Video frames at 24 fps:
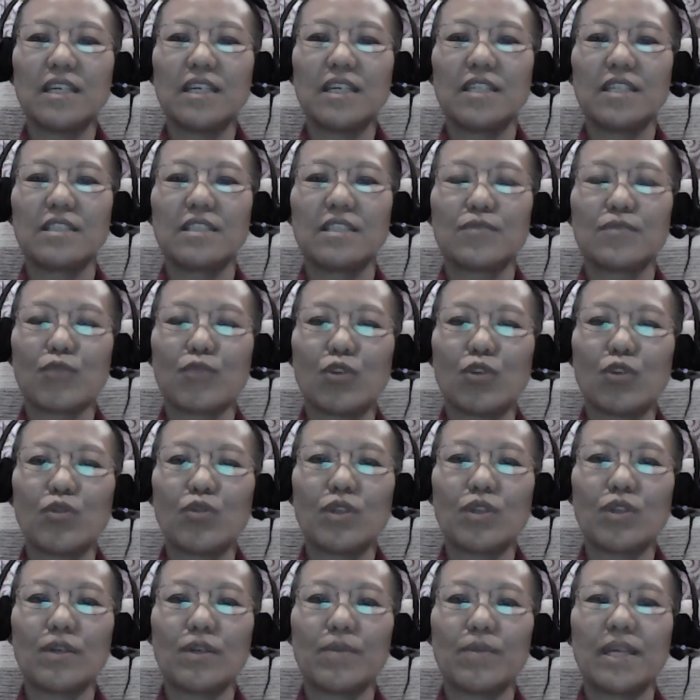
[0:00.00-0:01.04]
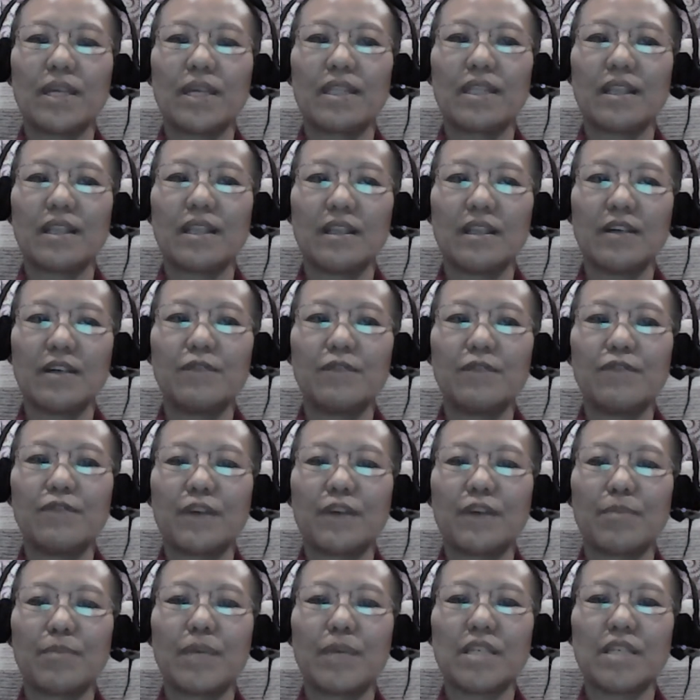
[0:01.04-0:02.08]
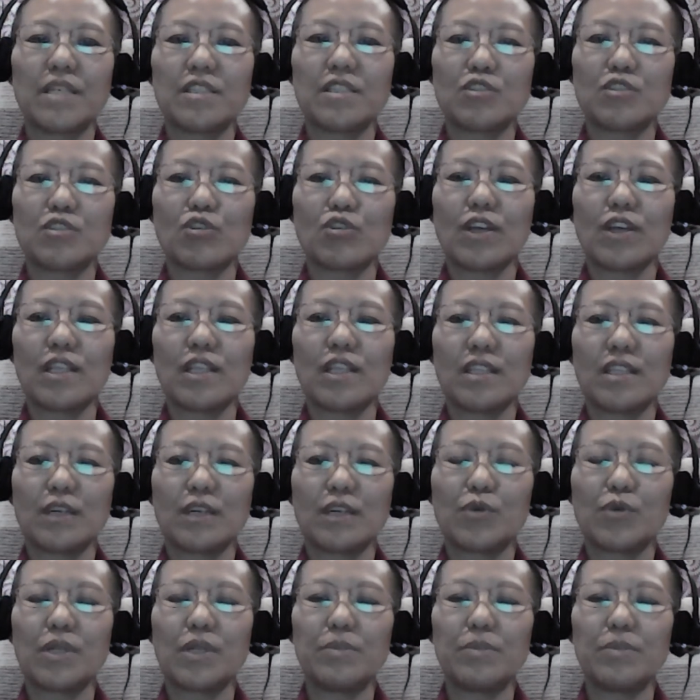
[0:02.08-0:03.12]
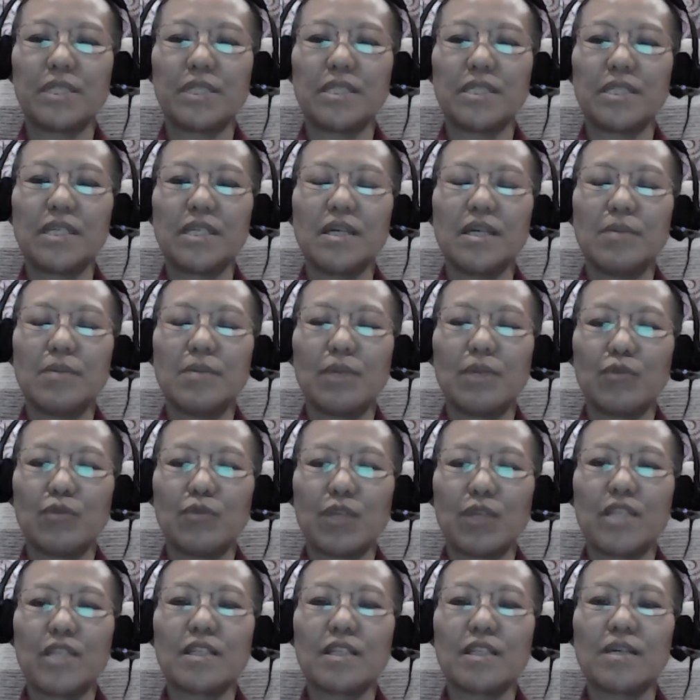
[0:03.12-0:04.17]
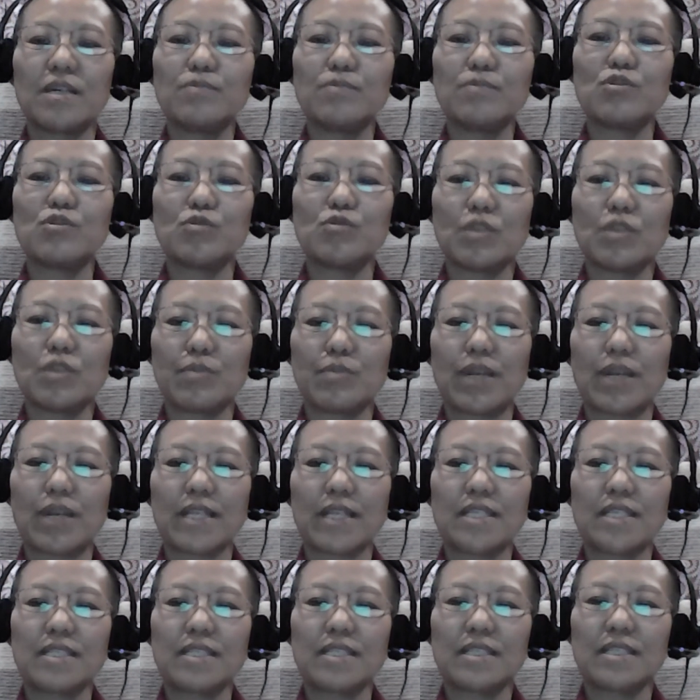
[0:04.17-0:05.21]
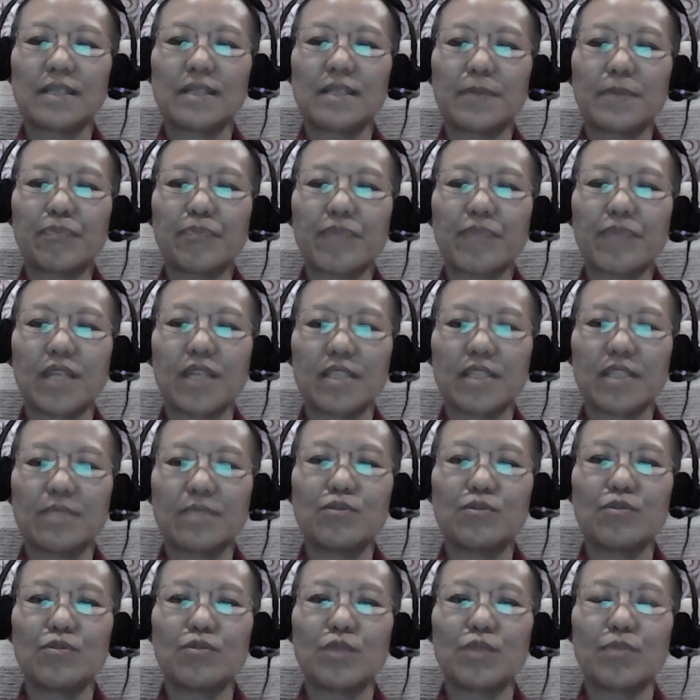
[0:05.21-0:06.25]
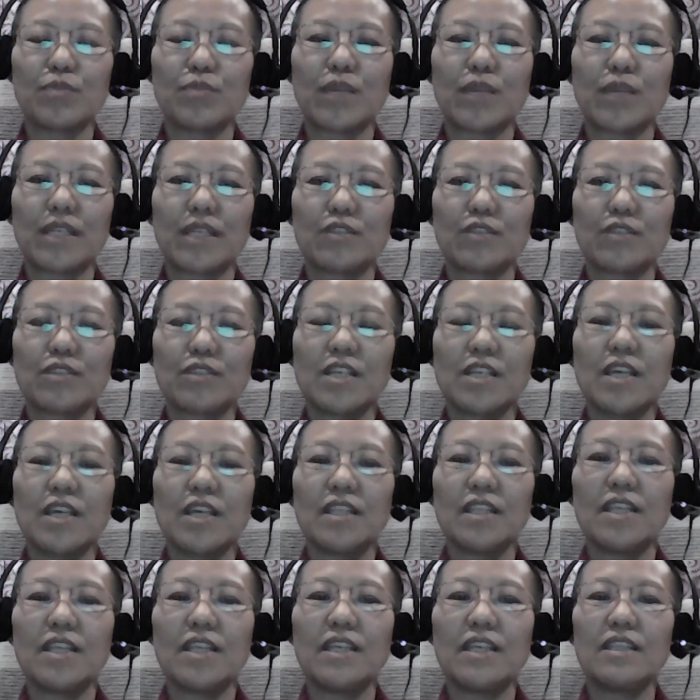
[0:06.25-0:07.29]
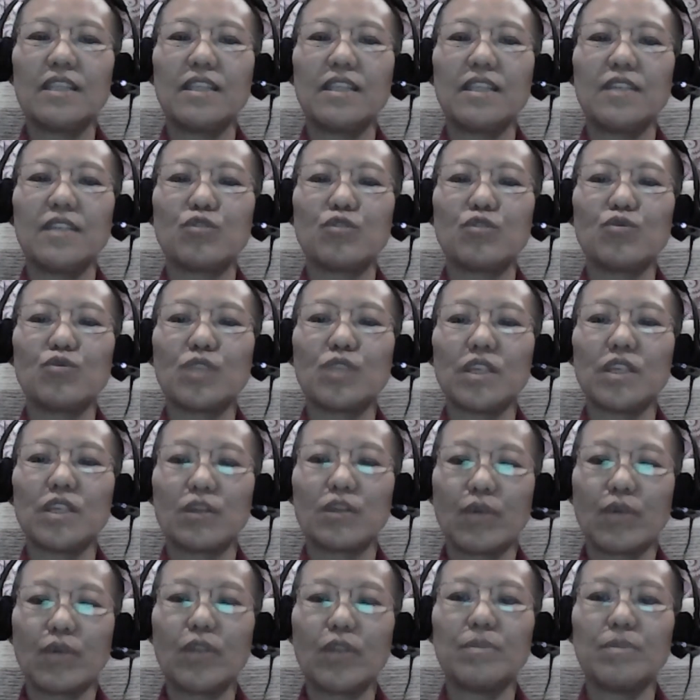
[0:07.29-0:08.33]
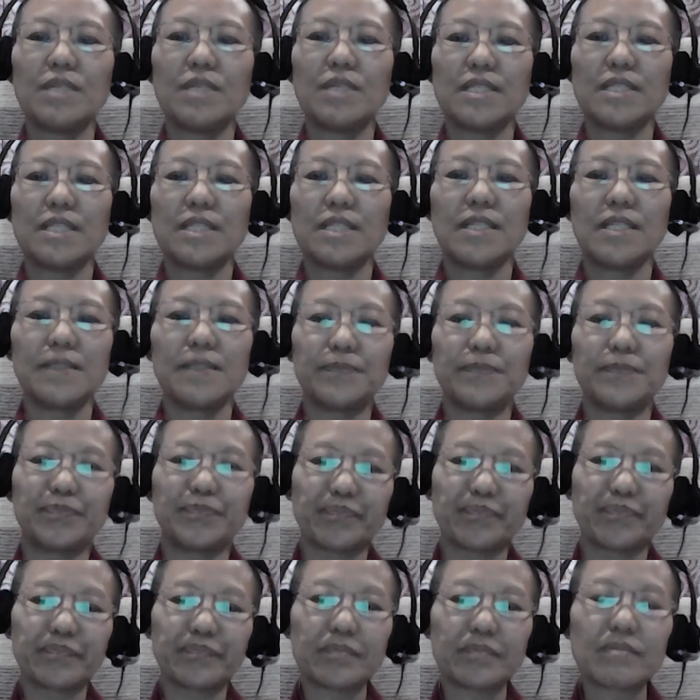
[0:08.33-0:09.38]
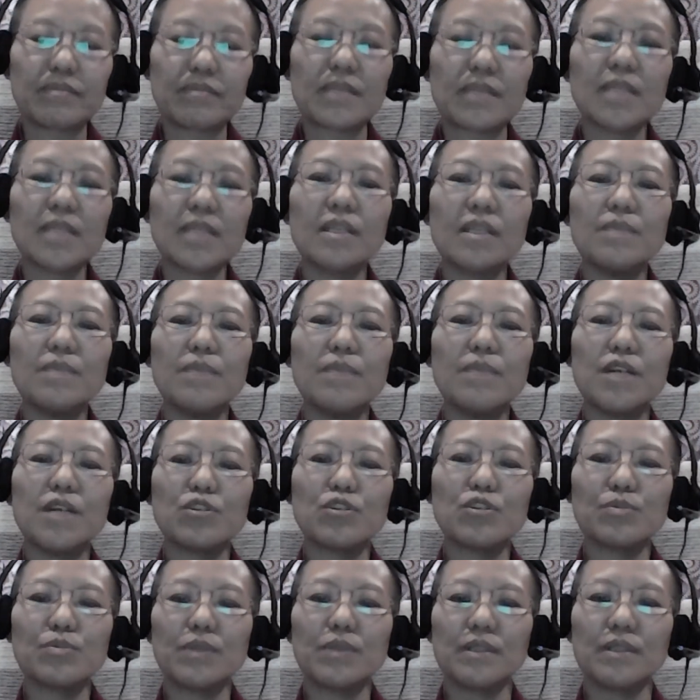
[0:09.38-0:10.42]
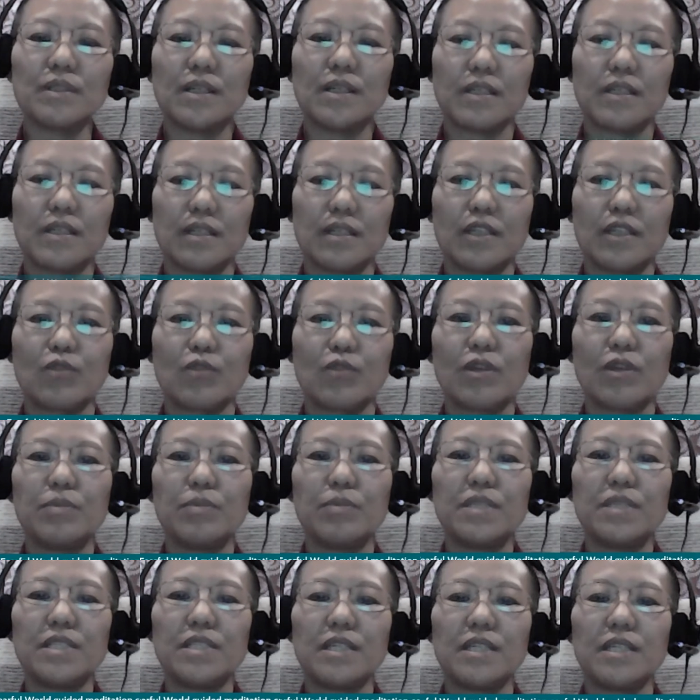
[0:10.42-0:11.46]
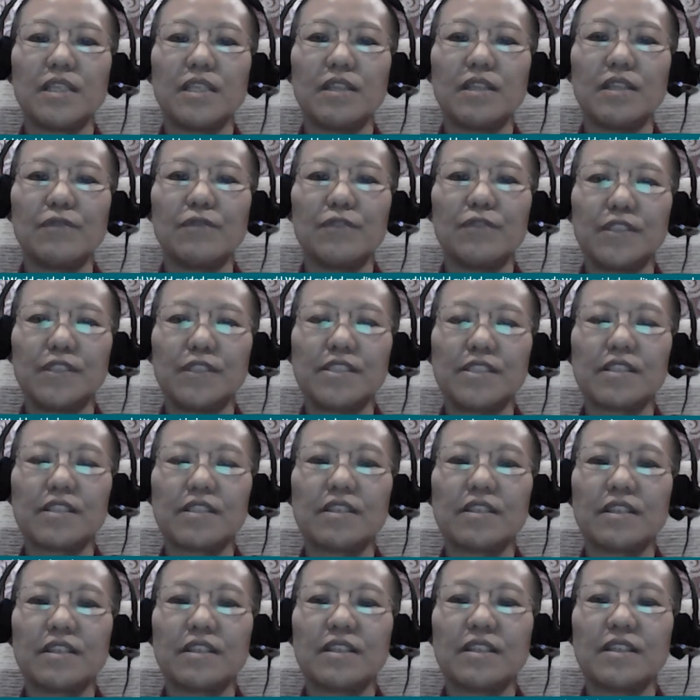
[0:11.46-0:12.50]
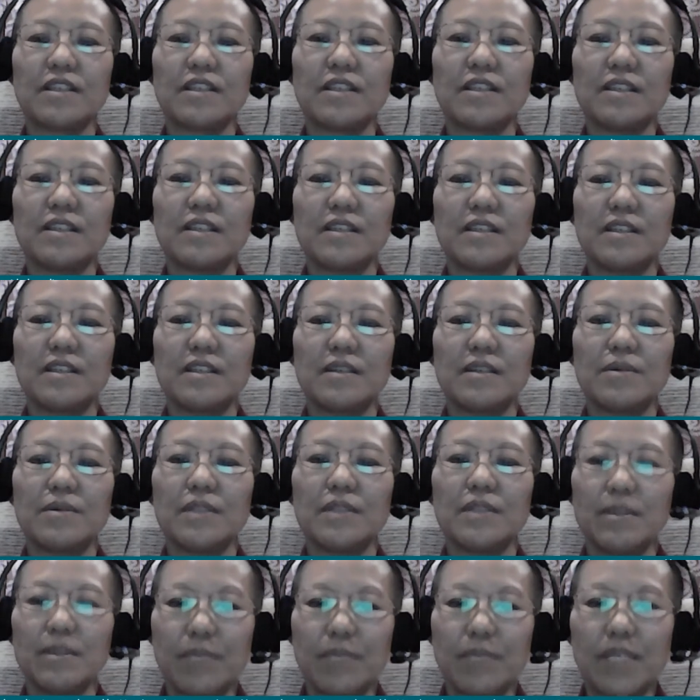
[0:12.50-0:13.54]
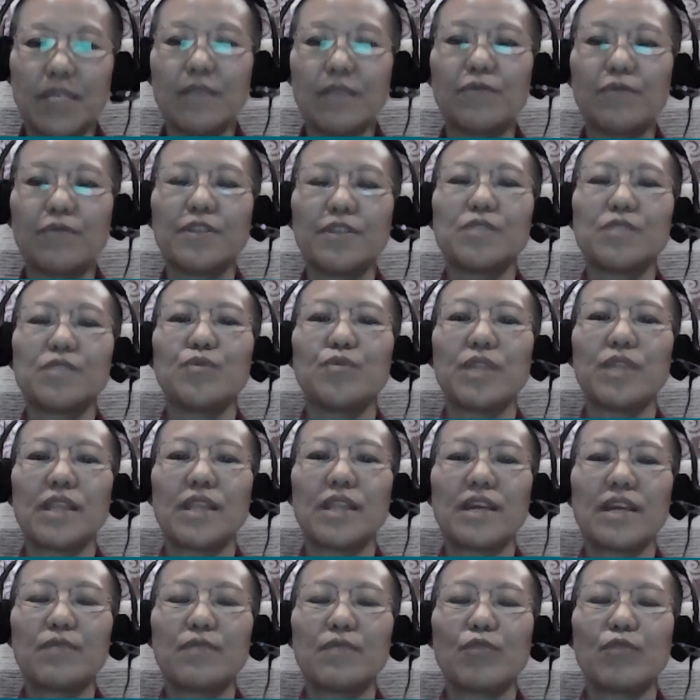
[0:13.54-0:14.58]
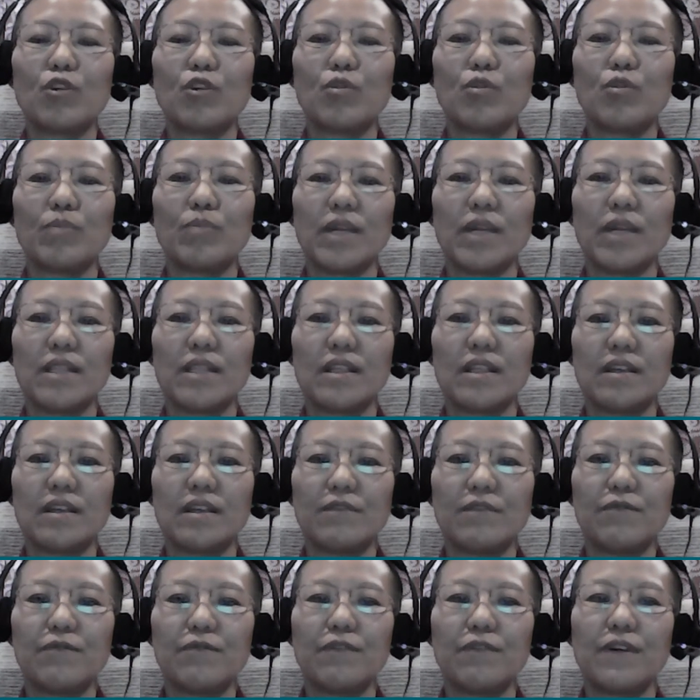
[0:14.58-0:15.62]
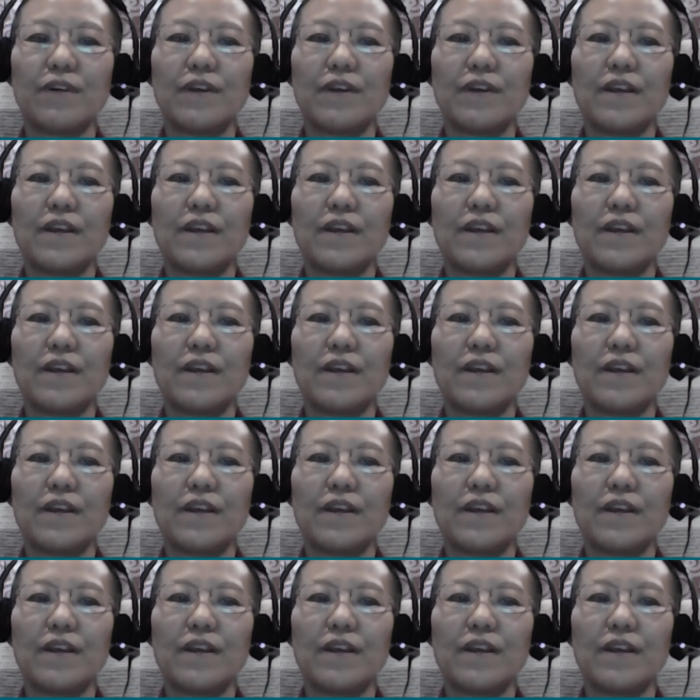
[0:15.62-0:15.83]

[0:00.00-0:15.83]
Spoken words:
it is followed by the love, compassion, joy, and equanimity. But when it comes to the practice, in terms of the practice, then they do the equanimity, the immeasurable equanimity in the first. They begin first with that, followed by the love